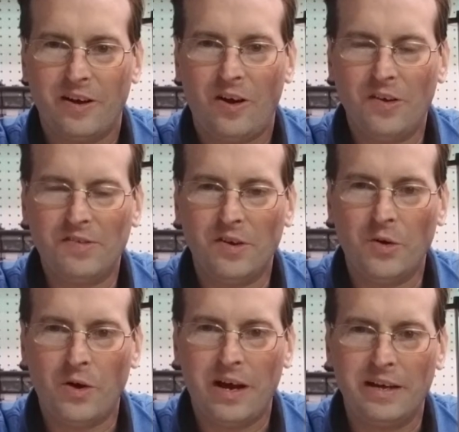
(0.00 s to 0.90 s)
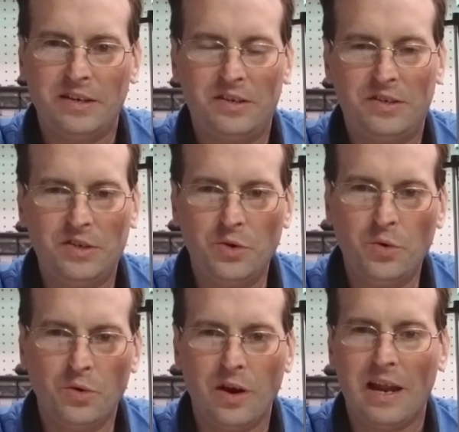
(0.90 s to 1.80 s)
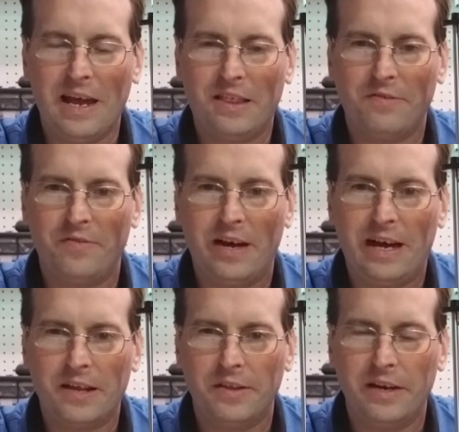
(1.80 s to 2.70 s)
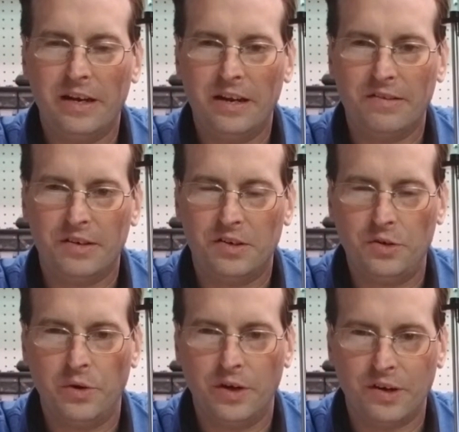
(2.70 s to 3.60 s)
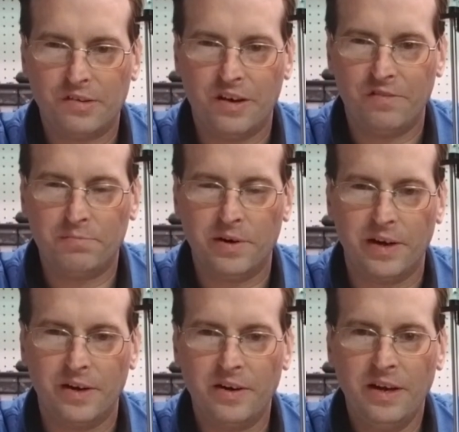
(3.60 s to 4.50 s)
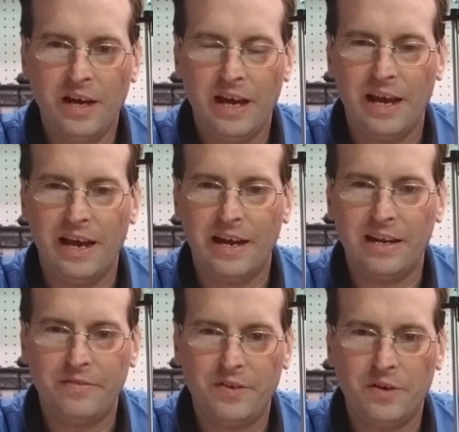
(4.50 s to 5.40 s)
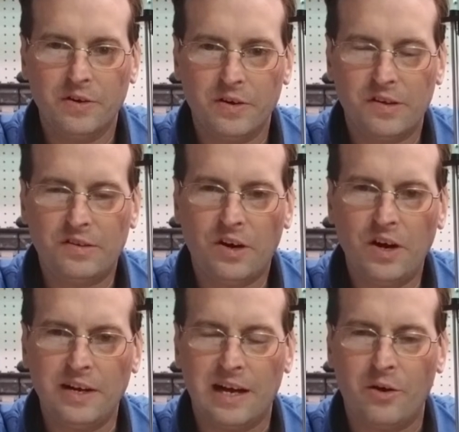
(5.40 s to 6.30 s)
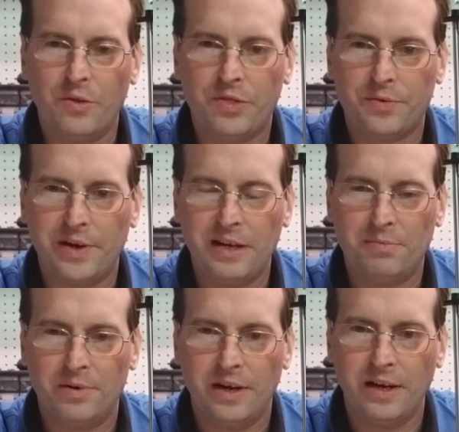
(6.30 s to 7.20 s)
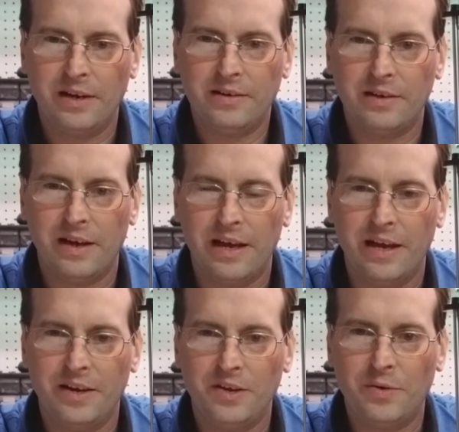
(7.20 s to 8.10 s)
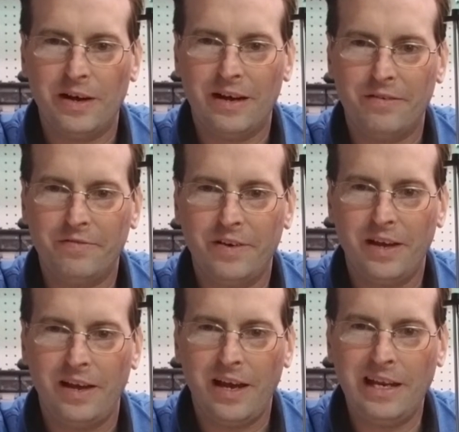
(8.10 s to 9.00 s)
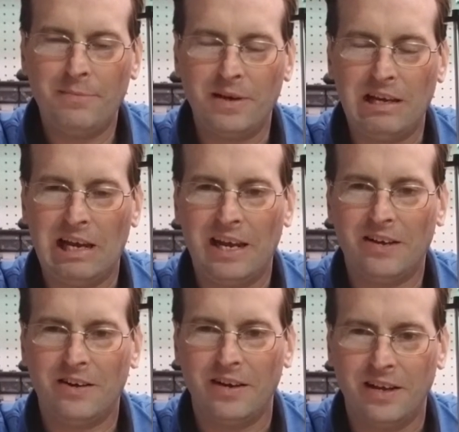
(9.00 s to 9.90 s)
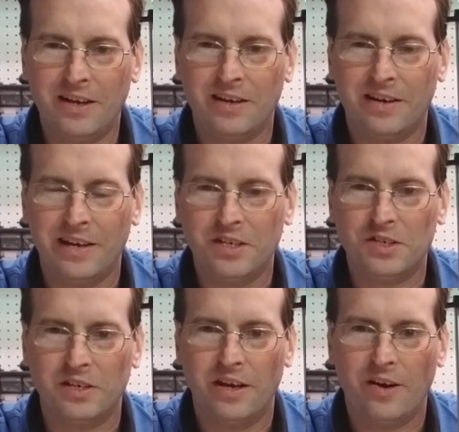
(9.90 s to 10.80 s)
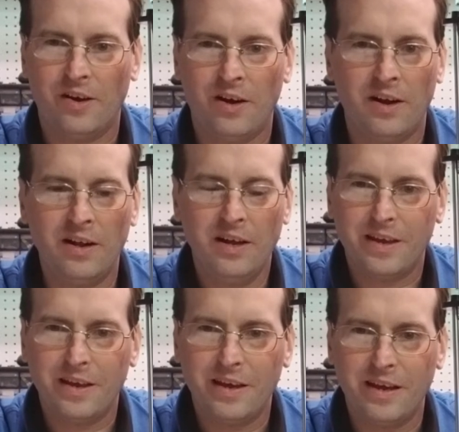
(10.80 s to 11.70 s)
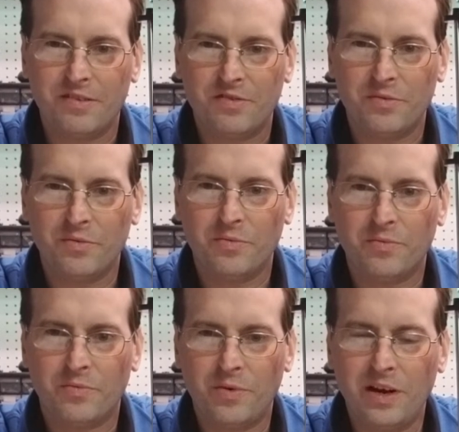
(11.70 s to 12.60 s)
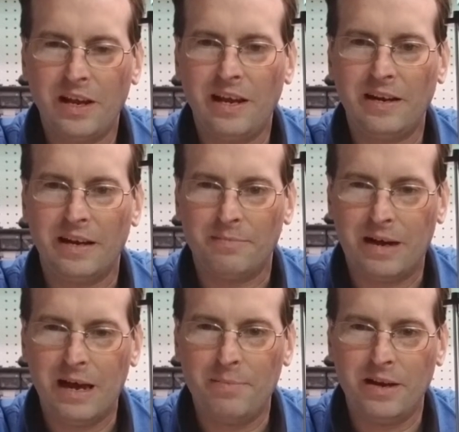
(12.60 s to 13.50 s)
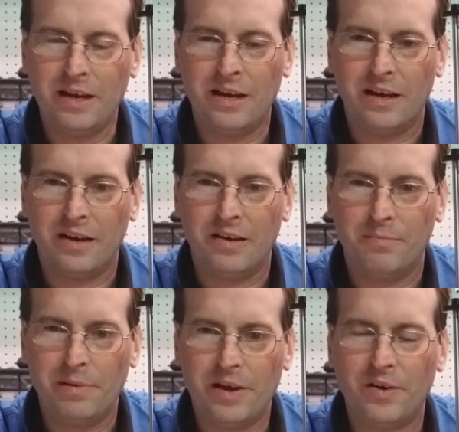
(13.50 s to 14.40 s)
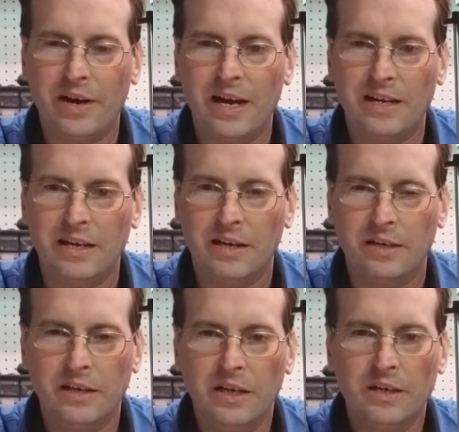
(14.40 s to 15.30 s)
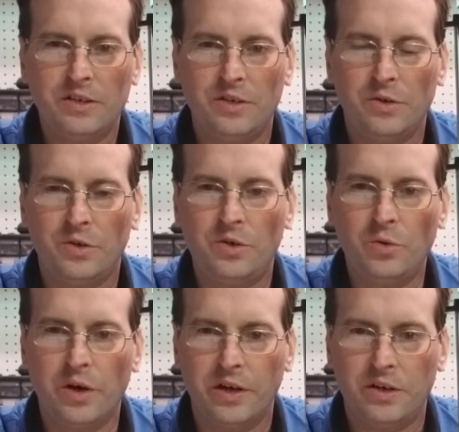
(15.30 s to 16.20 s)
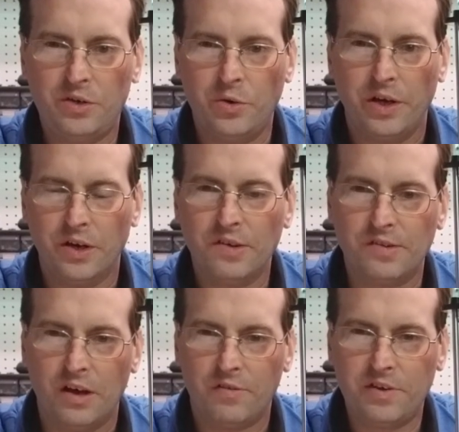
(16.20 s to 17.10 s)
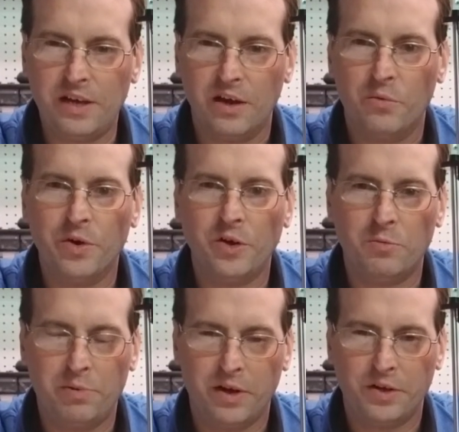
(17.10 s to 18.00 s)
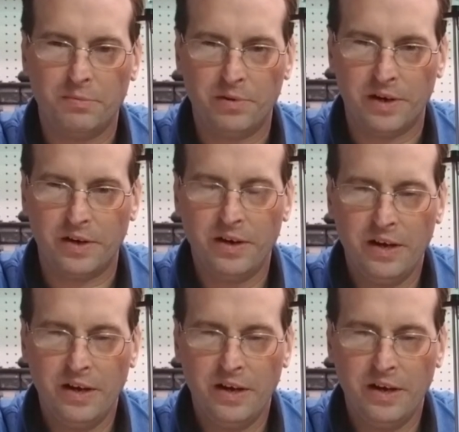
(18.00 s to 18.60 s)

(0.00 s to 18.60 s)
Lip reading: Also, I do like the fact that it is a do-it-yourself printer. And if you're starting out 3D printing and you have any mechanical inclination at all, it's really, in my opinion, a better idea to do a do-it-yourself kit where you build your printer.